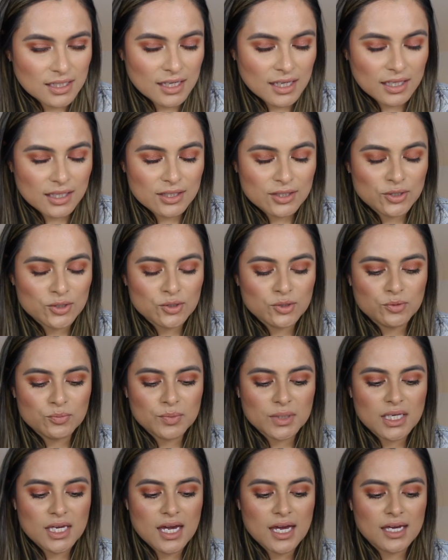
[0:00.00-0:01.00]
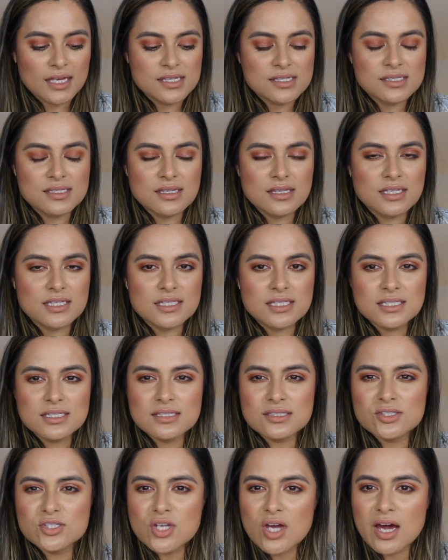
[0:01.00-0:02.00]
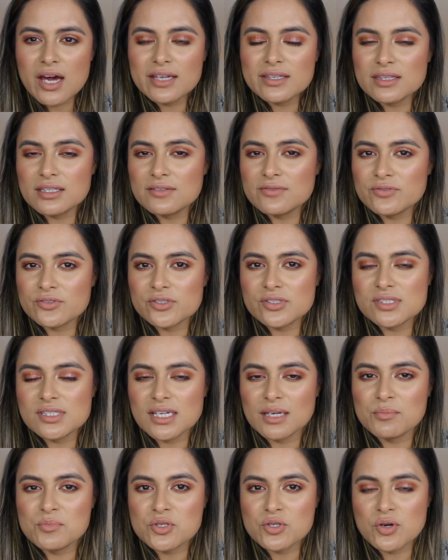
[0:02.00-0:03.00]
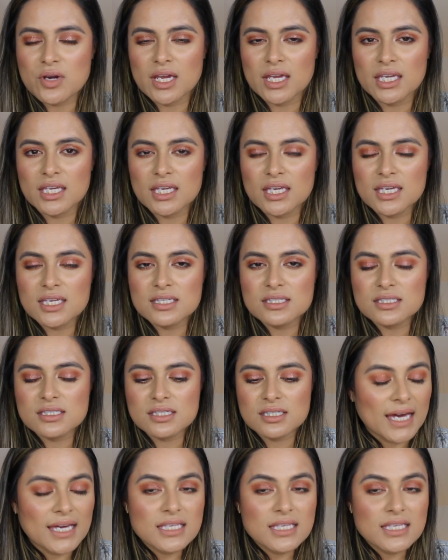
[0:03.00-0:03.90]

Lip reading: at you because this is not the first time trying it.